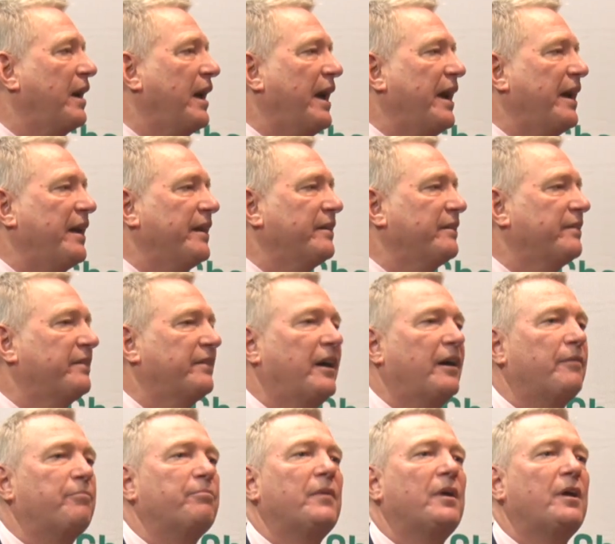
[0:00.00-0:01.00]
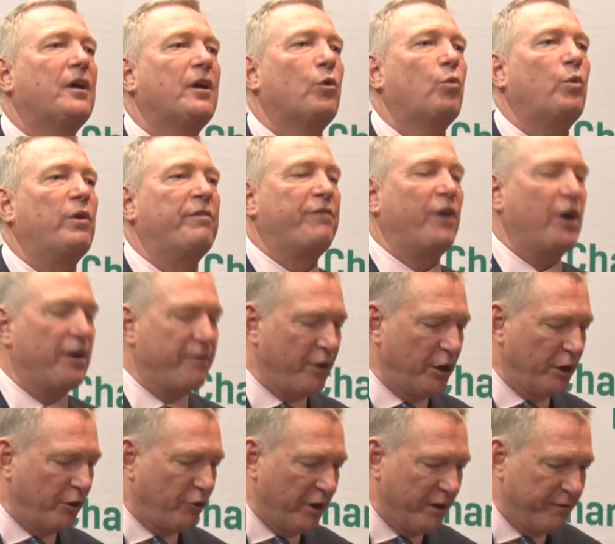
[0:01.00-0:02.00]
And we're very,
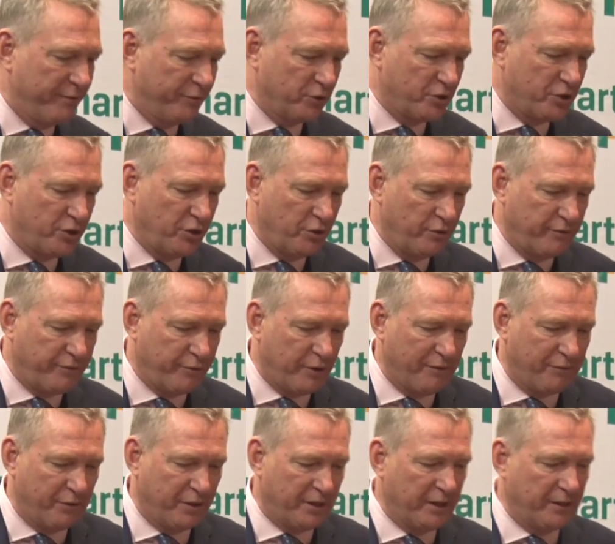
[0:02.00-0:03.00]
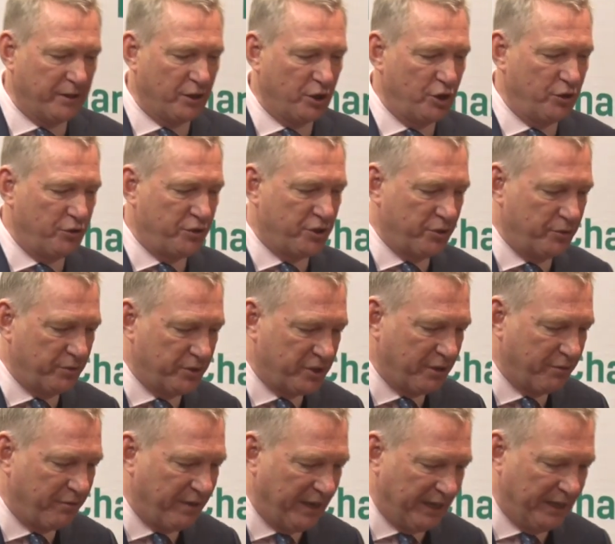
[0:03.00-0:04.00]
very grateful to you for everything that you do,
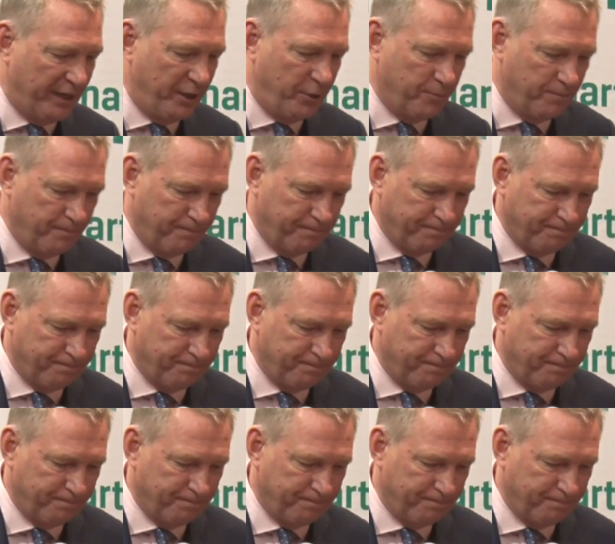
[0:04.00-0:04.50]
so thank you.